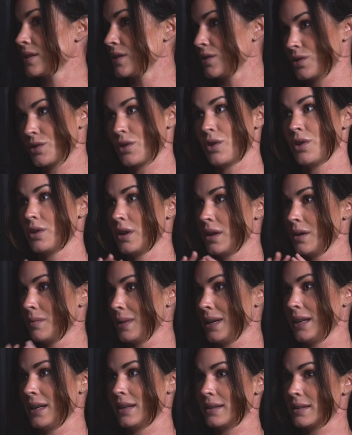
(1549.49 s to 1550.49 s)
their scrotum,
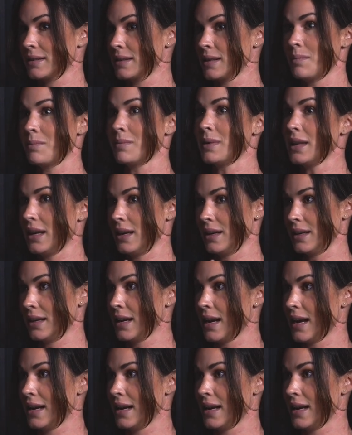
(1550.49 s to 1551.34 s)
like something,